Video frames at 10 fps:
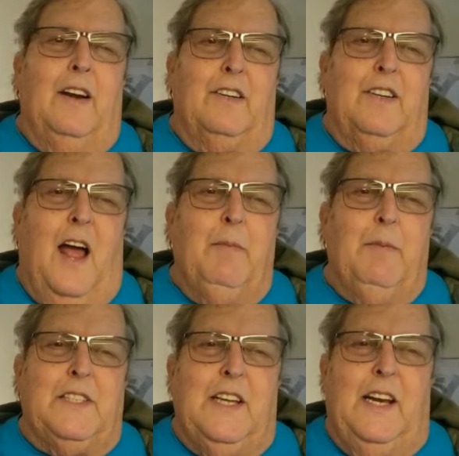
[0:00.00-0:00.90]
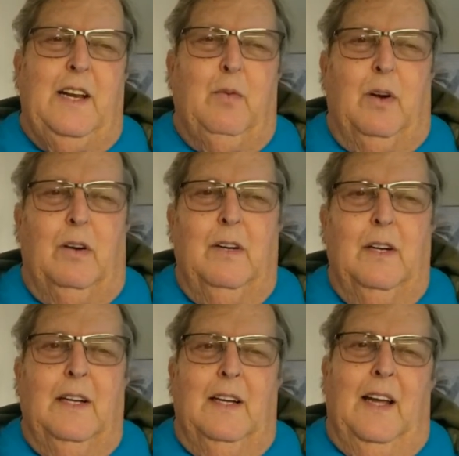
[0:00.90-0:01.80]
Hot Air Tom and Cindy
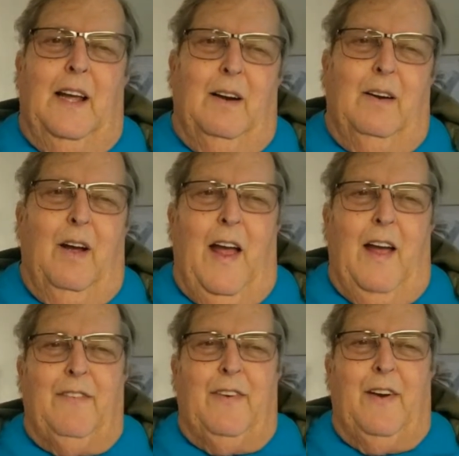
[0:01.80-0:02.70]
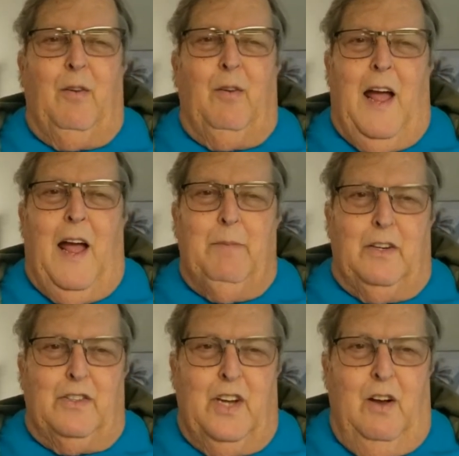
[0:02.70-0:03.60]
were, I don't know, half hour behind me
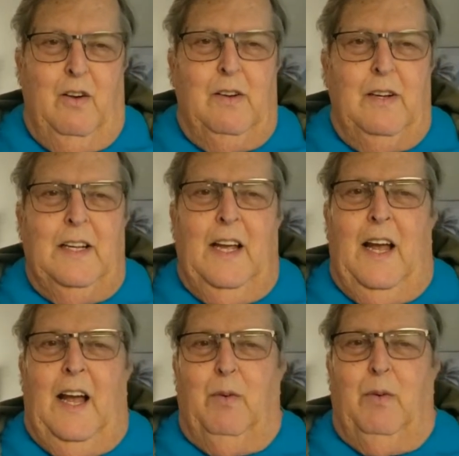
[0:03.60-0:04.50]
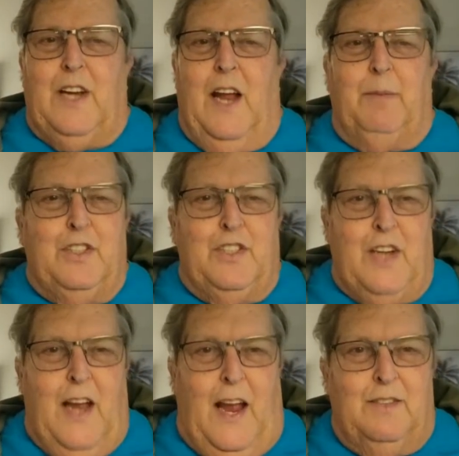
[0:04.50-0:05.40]
or so. We stopped in
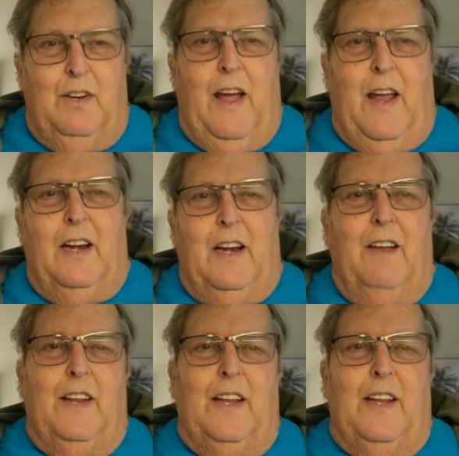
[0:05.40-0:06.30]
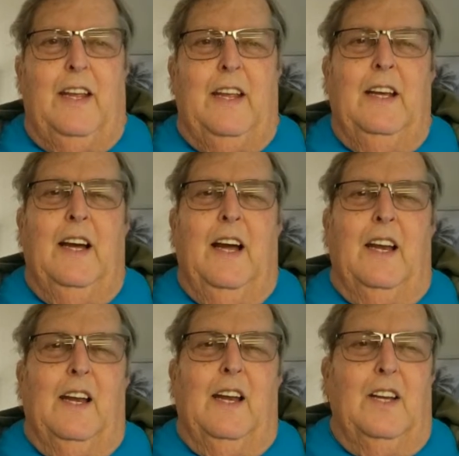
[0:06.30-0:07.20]
Jacksonville, had a lovely
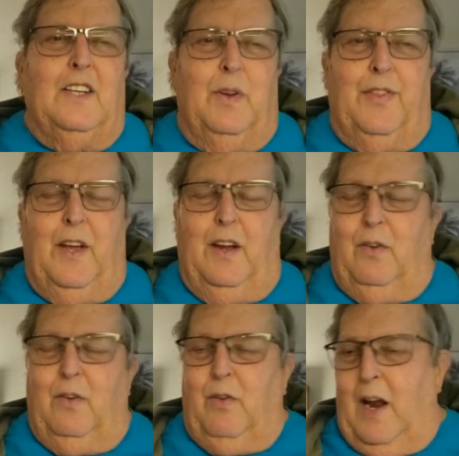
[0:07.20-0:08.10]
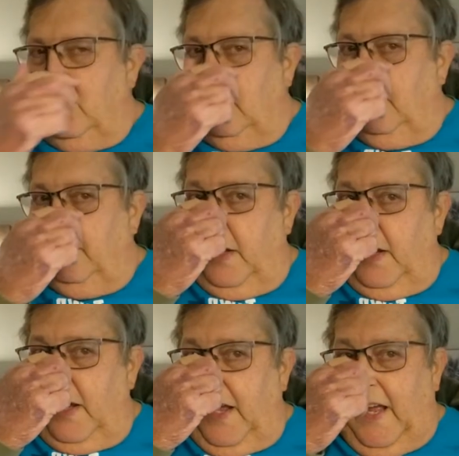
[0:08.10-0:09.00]
lunch with Roger
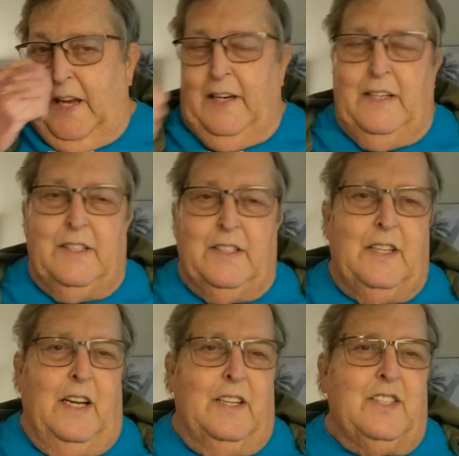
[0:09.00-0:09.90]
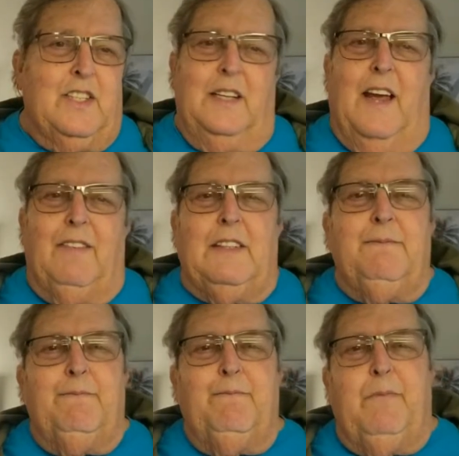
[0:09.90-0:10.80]
and his son
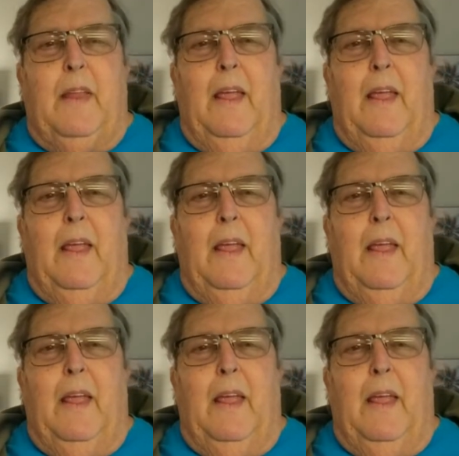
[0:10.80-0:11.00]
Devin.